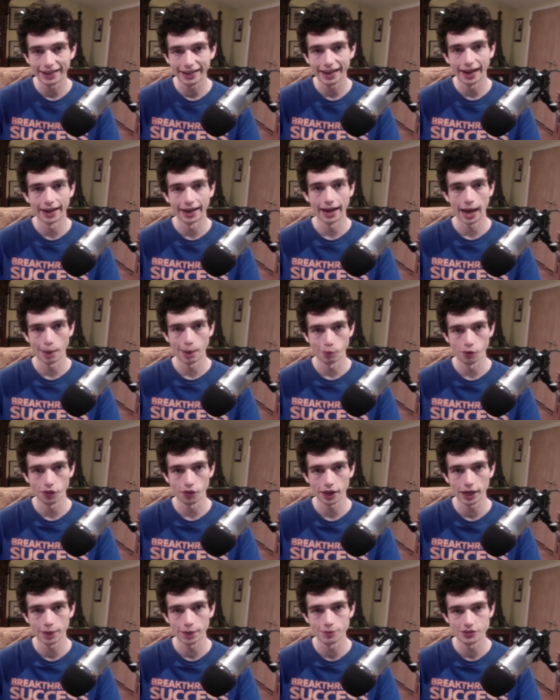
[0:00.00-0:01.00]
can happen
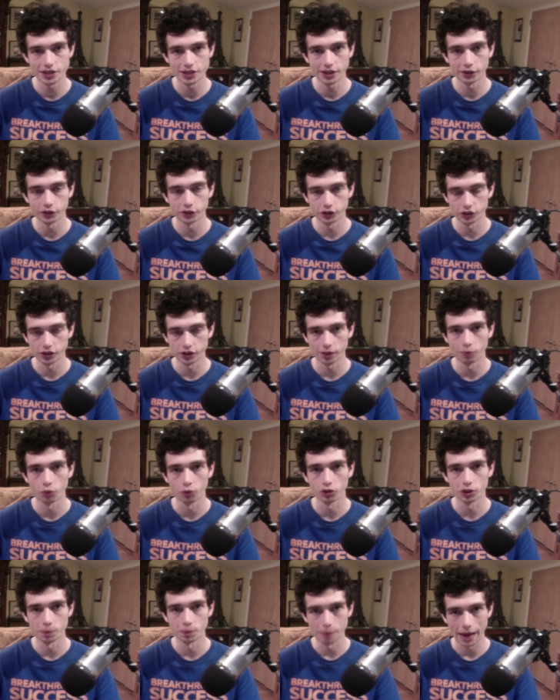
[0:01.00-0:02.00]
with Amazon, or you could get
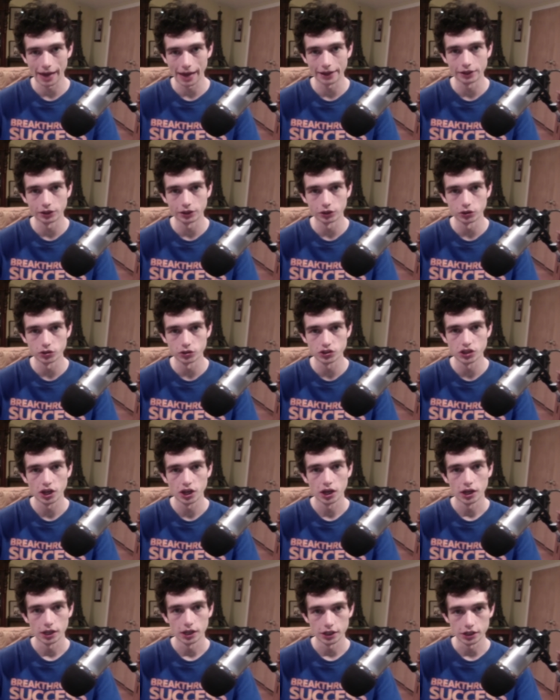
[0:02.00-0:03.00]
more competitors
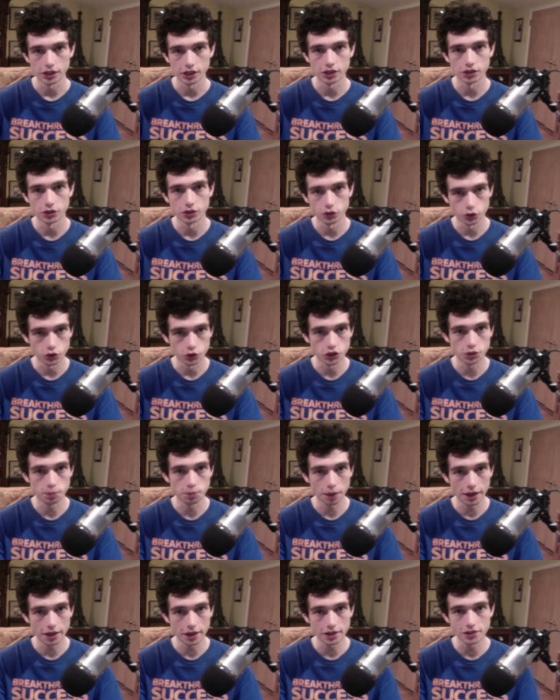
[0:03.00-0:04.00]
in your
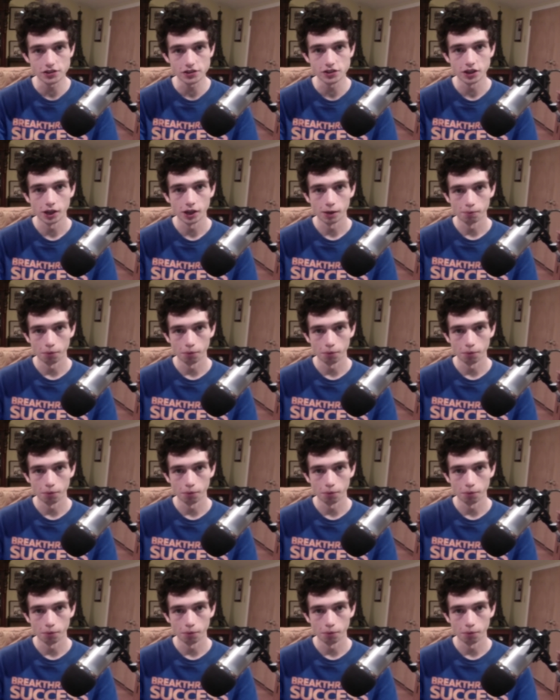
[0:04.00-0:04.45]
space.